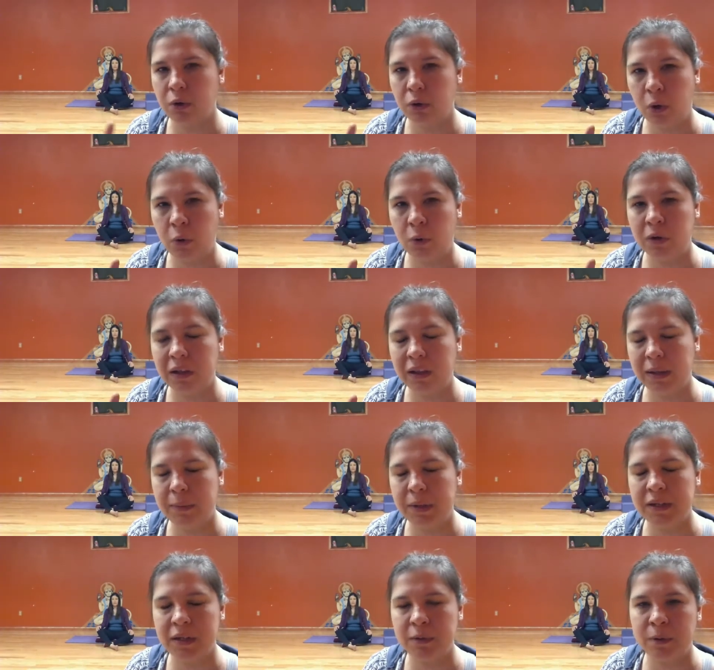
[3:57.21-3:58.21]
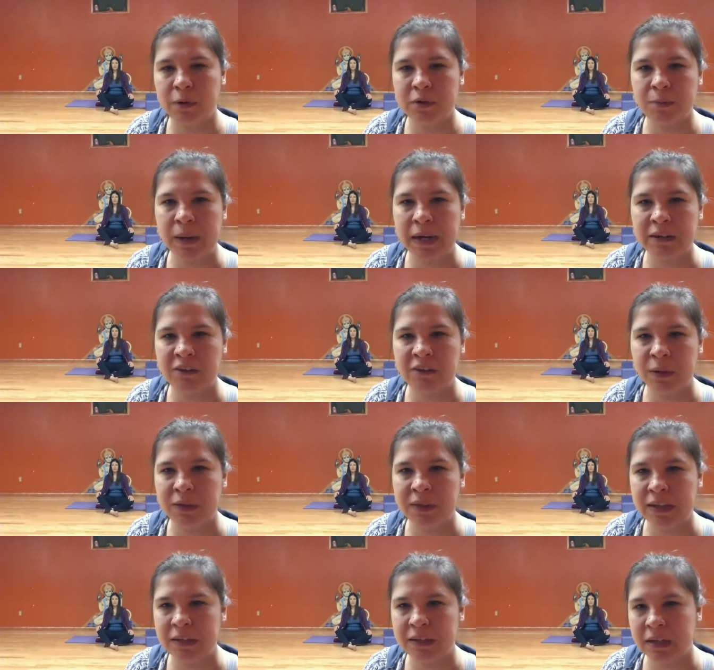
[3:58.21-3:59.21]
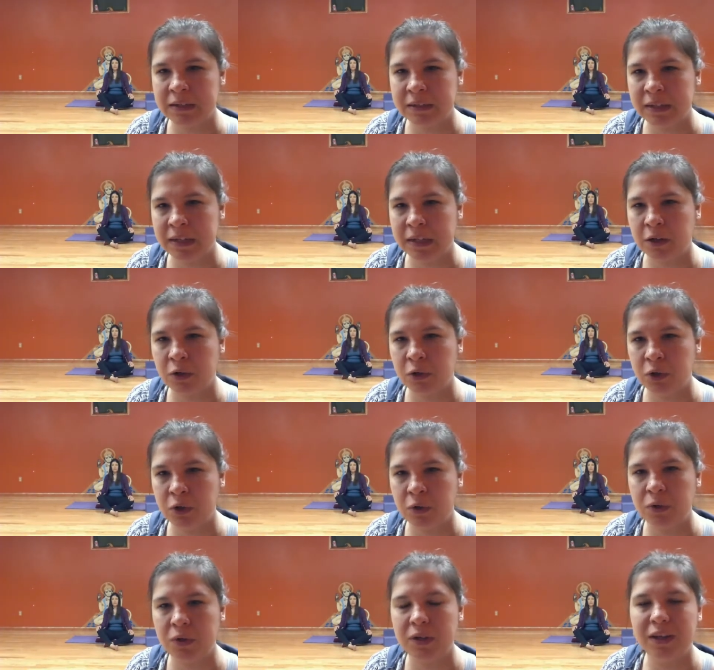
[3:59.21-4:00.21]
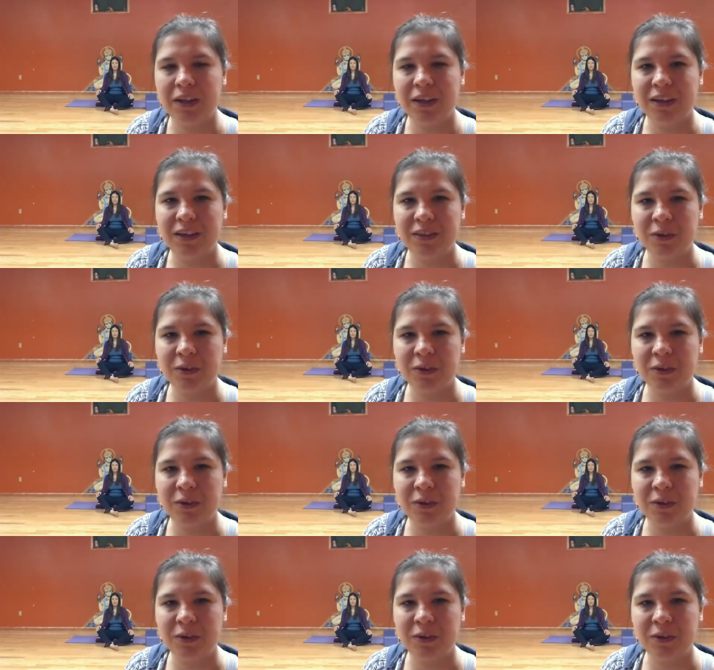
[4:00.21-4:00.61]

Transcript: own limited perspective, but that doesn't include the